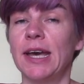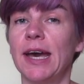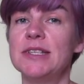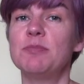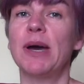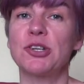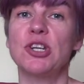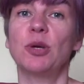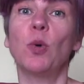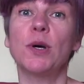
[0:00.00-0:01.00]
and
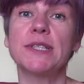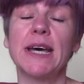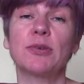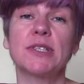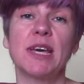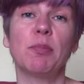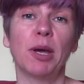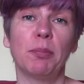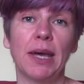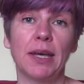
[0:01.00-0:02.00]
imagining what sounds they
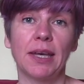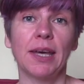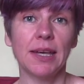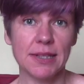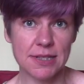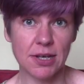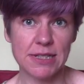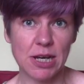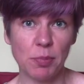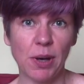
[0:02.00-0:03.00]
might make inside
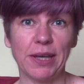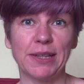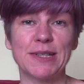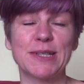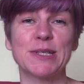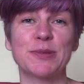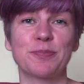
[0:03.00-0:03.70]
our minds.